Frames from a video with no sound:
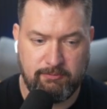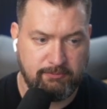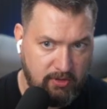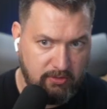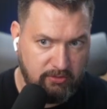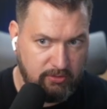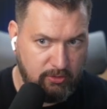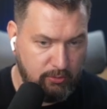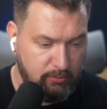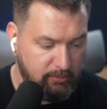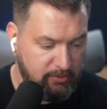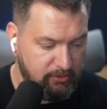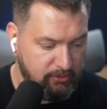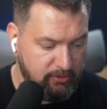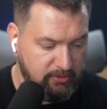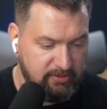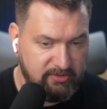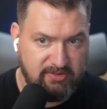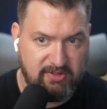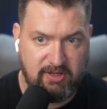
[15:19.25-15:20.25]
So be sure
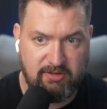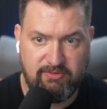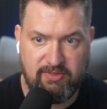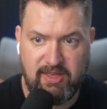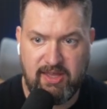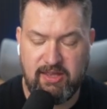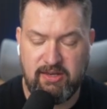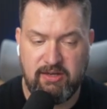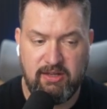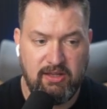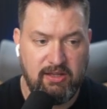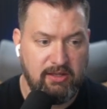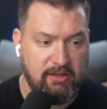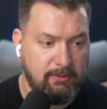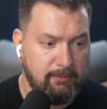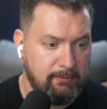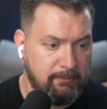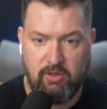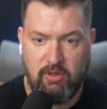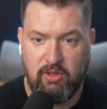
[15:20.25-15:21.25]
to save that.
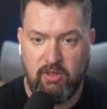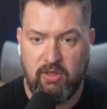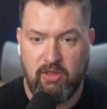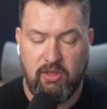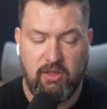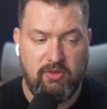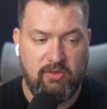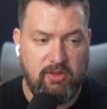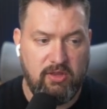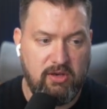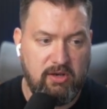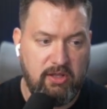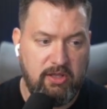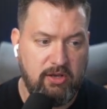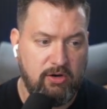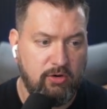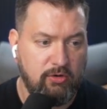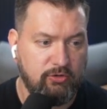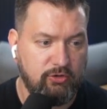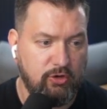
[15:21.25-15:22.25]
And then in
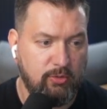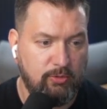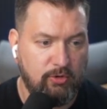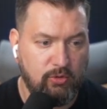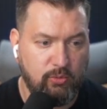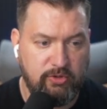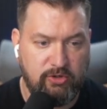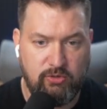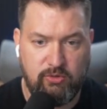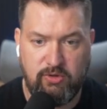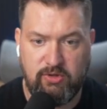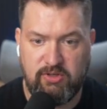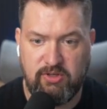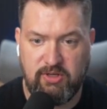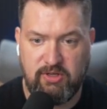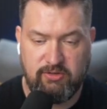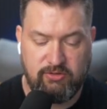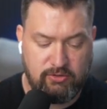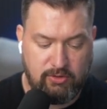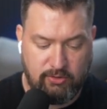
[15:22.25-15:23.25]
our terminal, we do need to
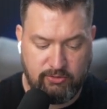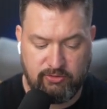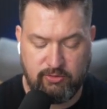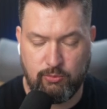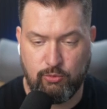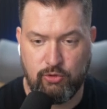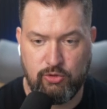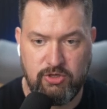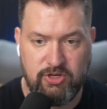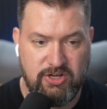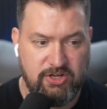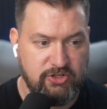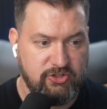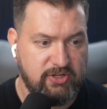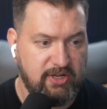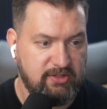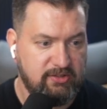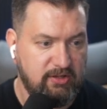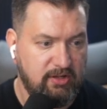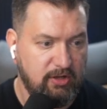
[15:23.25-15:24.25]
install some more
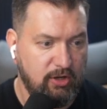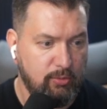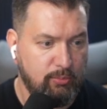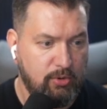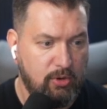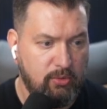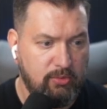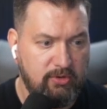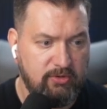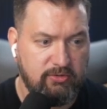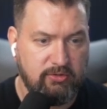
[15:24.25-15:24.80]
shadcn components.